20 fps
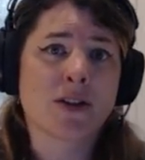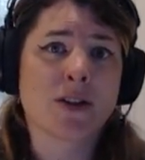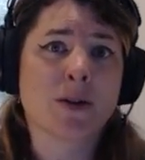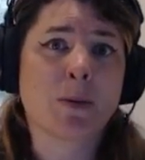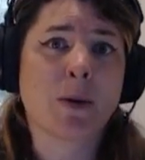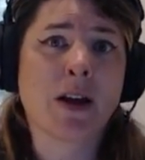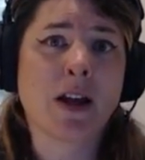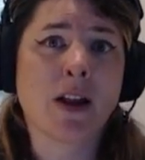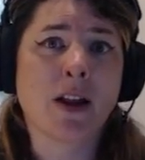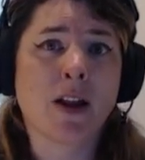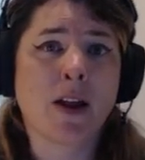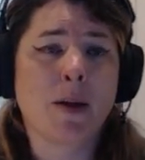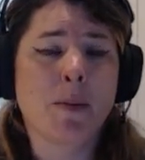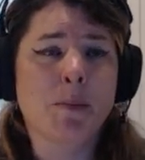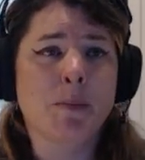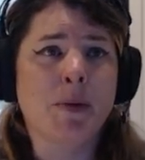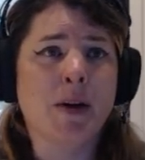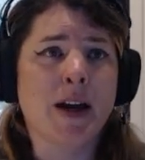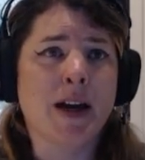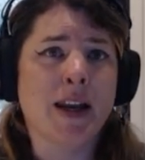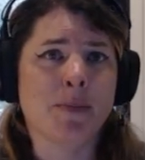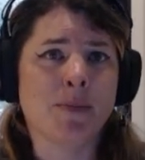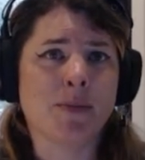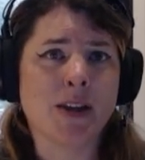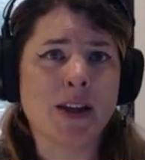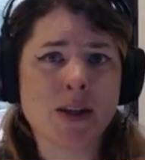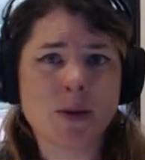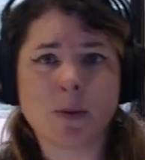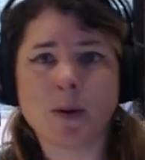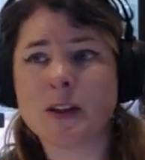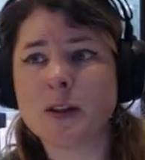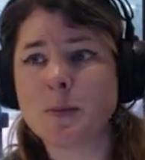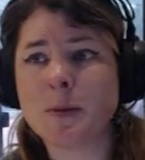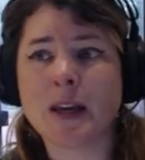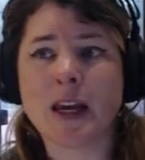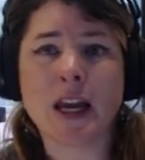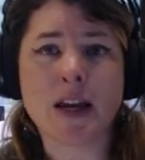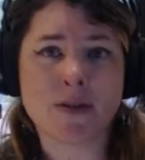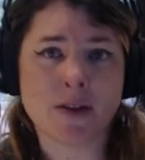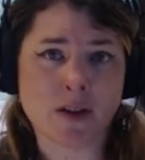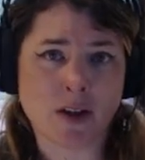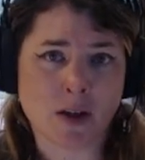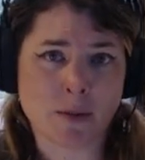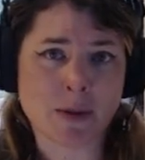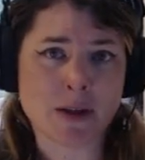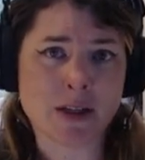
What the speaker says: as well, but these ones behave a little bit